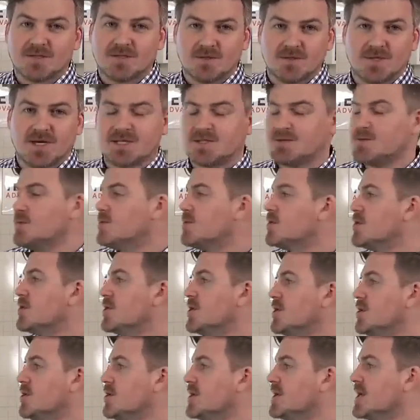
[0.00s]
So that's what we're going
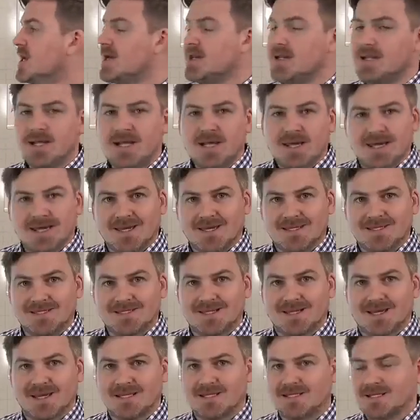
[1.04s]
to look at in
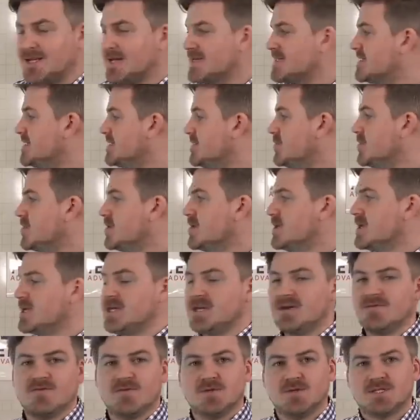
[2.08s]
today's lesson, and we're going to
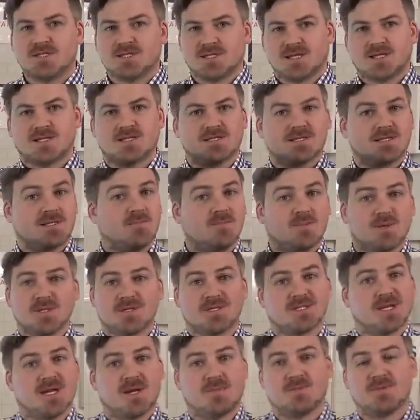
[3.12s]
give you 6 simple
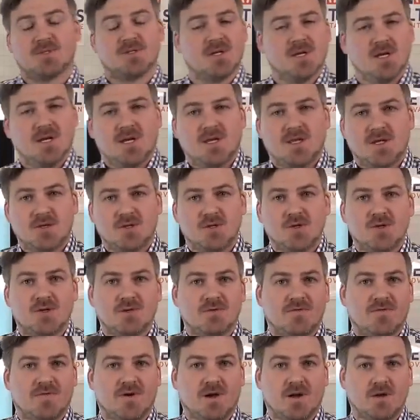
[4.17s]
steps that you
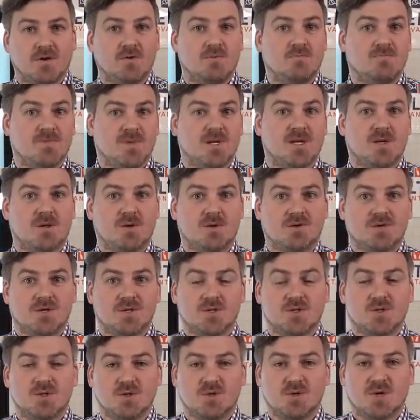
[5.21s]
can follow in order
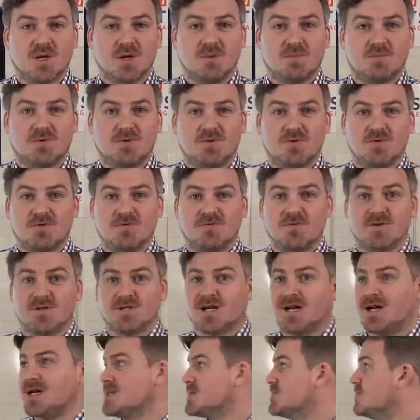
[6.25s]
to improve your
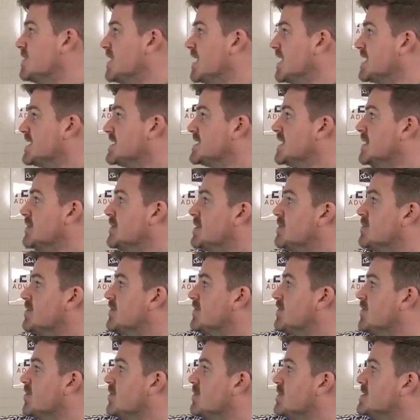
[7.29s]
task 1 academic
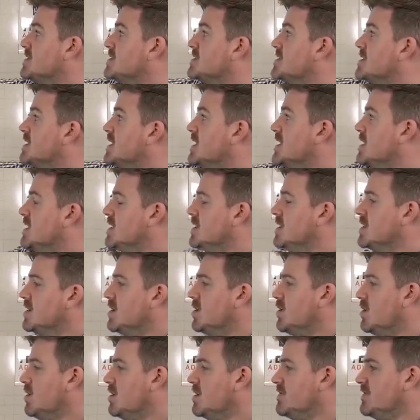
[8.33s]
performance.
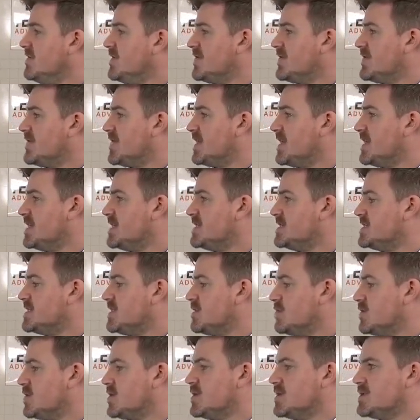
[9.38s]
All of the things
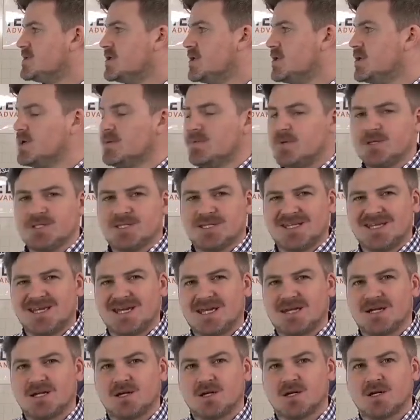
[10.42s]
that we're going to talk about
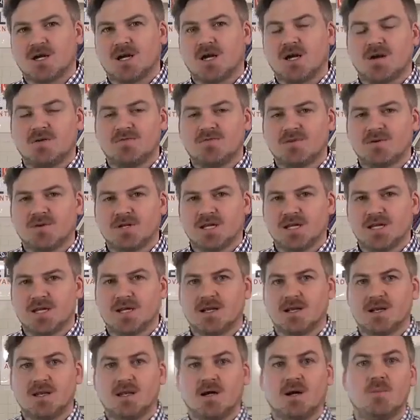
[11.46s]
today are covered in
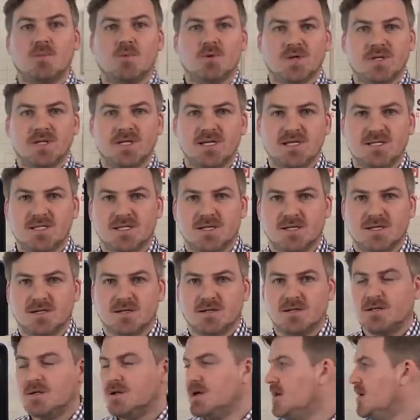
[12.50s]
a lot more
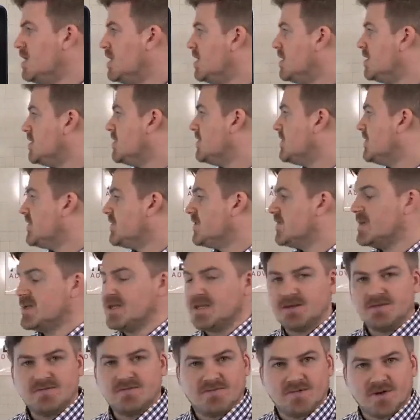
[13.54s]
detail on our
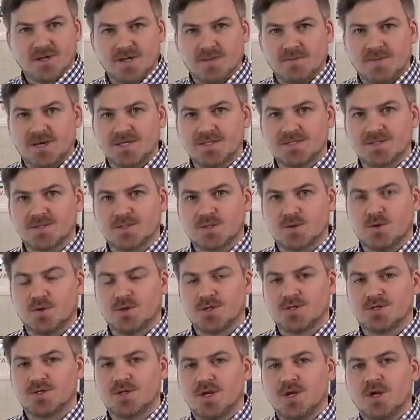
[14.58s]
free fundamentals
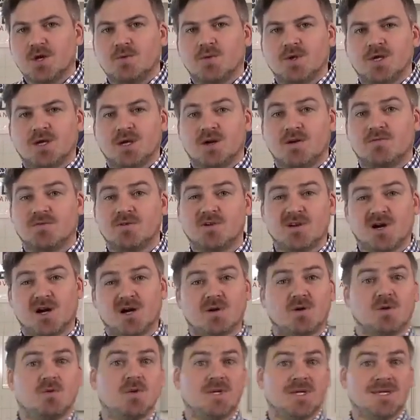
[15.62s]
course. We cover not
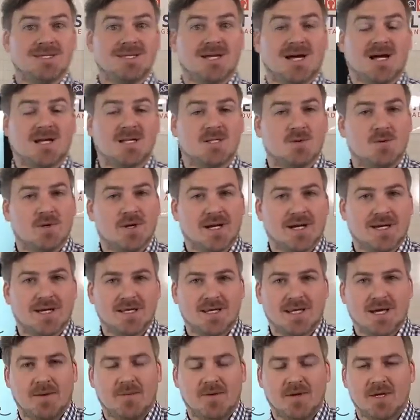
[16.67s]
only task 1
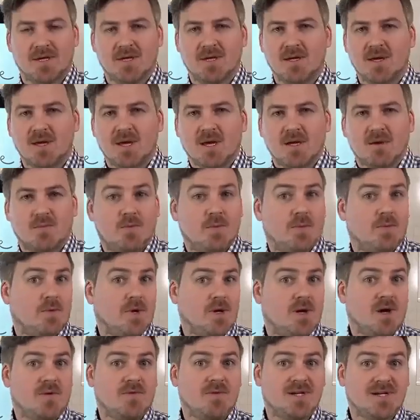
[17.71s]
academic, but we
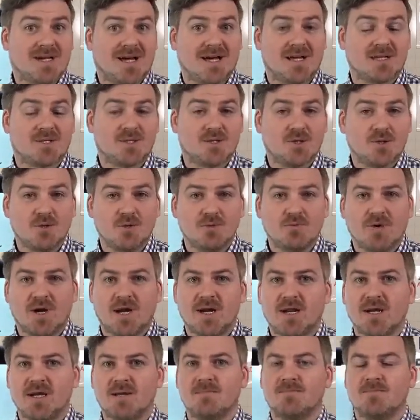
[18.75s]
cover task 2
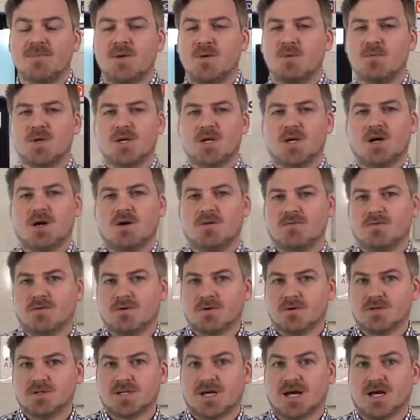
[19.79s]
writing, we
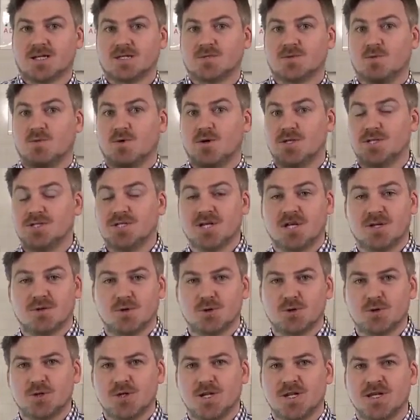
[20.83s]
cover task 1 general
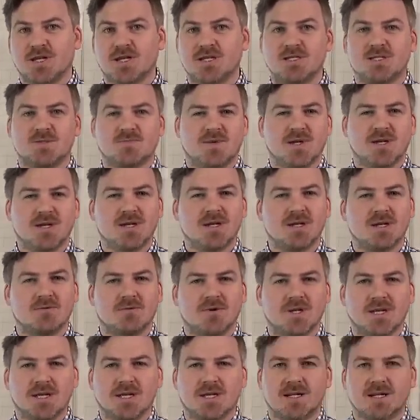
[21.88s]
training, speaking,
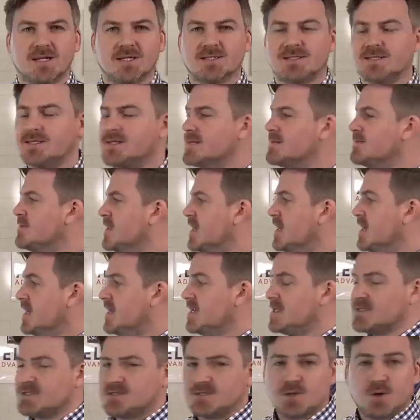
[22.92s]
reading, listening.
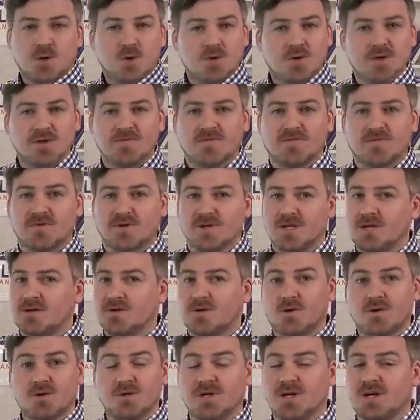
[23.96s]
It's totally free.
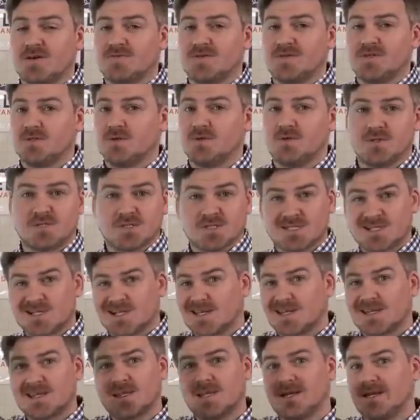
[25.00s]
All you have to do is just
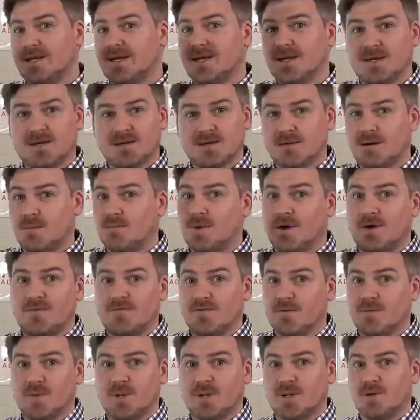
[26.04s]
click the link above
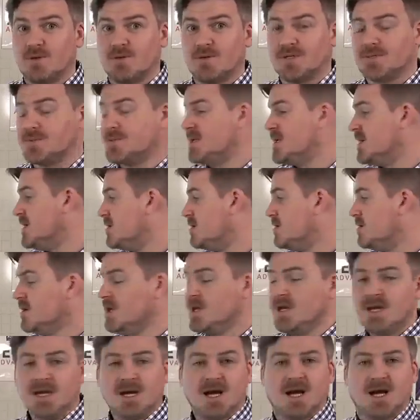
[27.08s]
or below this video
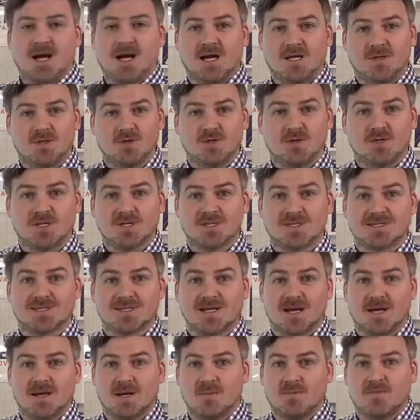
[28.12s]
and you can
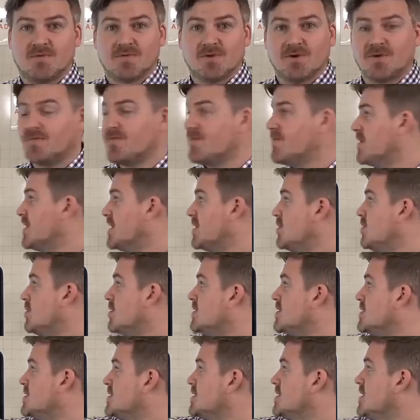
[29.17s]
sign up for our free
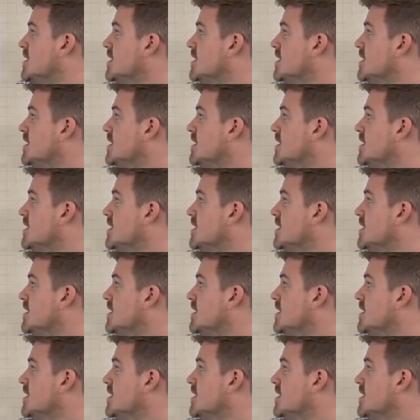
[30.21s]
course.